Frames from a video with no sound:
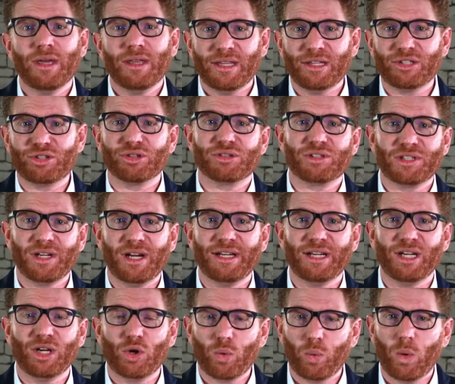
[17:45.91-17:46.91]
that you're
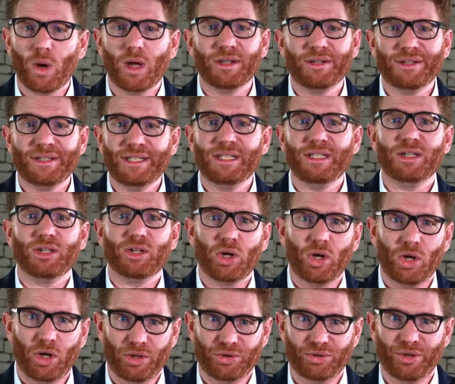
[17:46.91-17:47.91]
signing quality
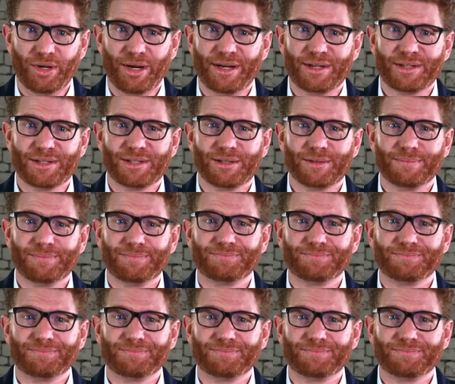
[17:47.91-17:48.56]
contracts.